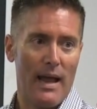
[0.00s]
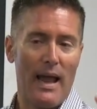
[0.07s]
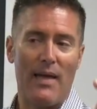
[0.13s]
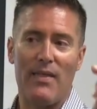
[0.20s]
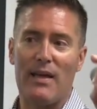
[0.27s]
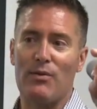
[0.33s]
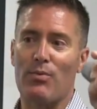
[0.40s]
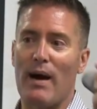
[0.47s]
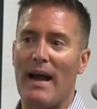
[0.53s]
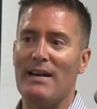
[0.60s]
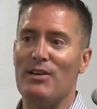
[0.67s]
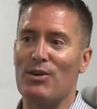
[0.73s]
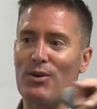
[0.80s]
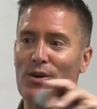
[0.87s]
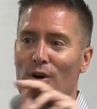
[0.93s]
And then write
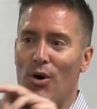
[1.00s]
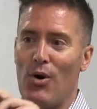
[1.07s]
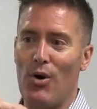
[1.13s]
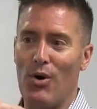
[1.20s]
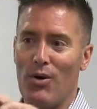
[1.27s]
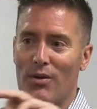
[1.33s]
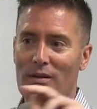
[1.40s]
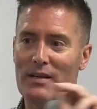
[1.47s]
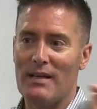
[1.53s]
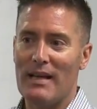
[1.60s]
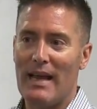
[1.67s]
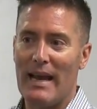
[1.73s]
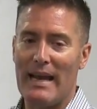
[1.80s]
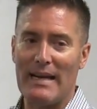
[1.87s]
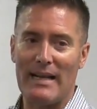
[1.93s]
your goal
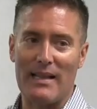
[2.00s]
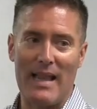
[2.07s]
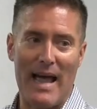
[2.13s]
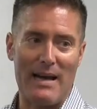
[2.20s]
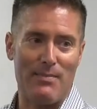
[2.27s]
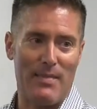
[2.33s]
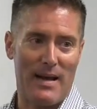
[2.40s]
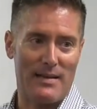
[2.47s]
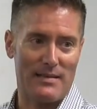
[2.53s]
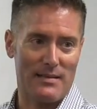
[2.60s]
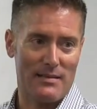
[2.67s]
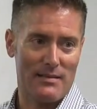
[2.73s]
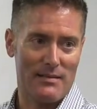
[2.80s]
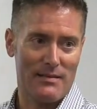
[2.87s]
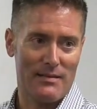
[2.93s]
in alignment.